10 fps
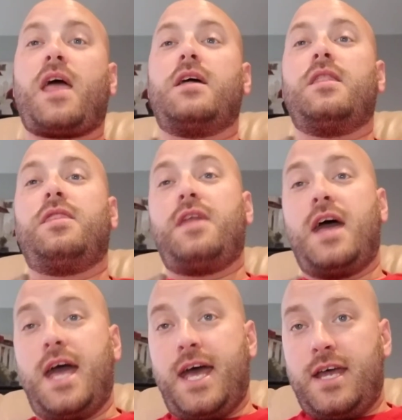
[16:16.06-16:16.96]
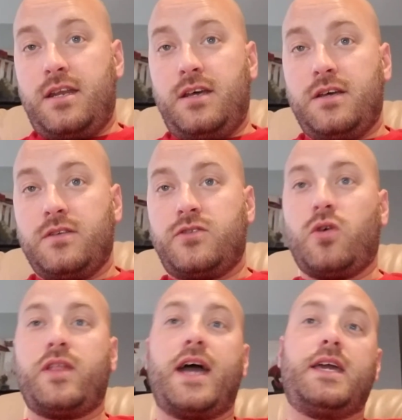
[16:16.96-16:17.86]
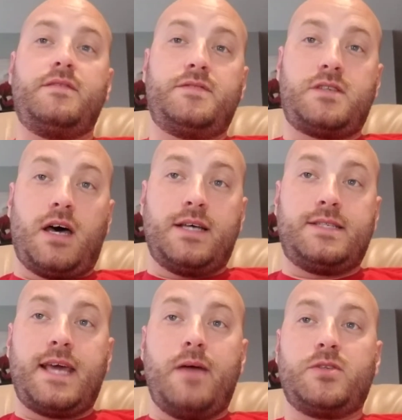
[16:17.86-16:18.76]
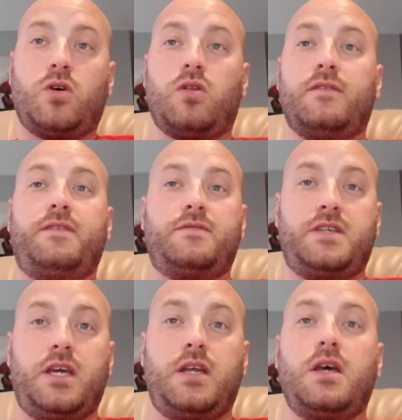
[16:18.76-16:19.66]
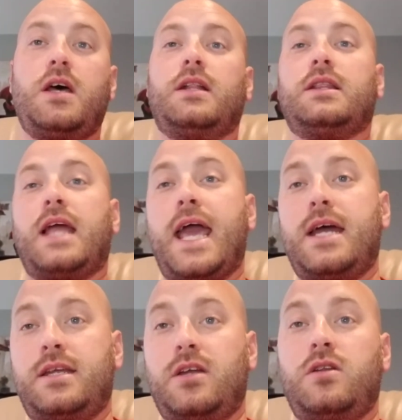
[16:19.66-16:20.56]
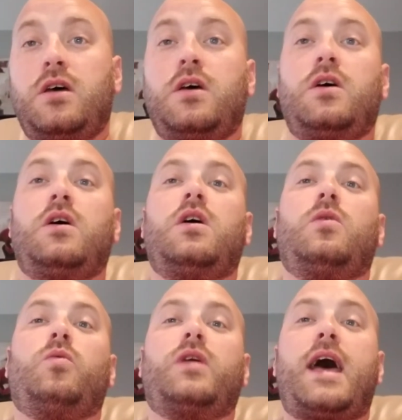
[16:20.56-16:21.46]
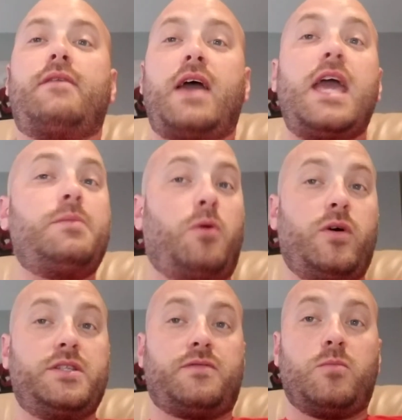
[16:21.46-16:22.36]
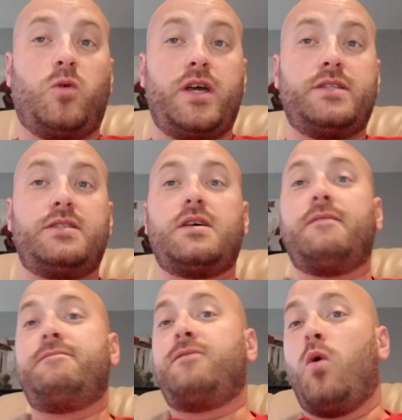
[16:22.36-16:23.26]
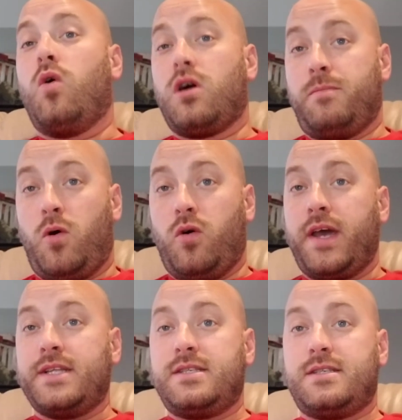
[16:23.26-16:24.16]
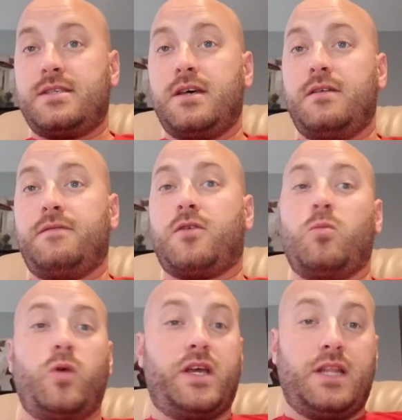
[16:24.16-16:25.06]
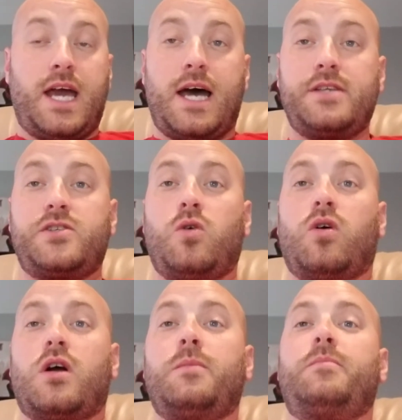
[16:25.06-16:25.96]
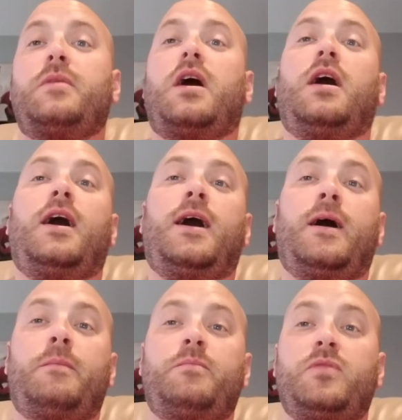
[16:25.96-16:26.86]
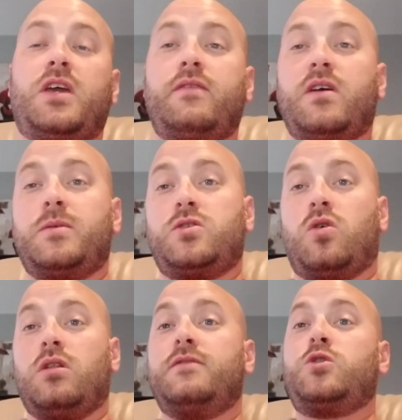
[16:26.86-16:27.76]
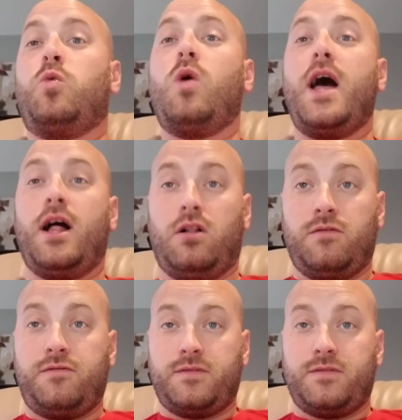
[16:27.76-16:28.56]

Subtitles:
Then, so that gives Sam a total of 15. Landon would have 8 points from wins, 4 points from weekly high score, giving him a total of 12.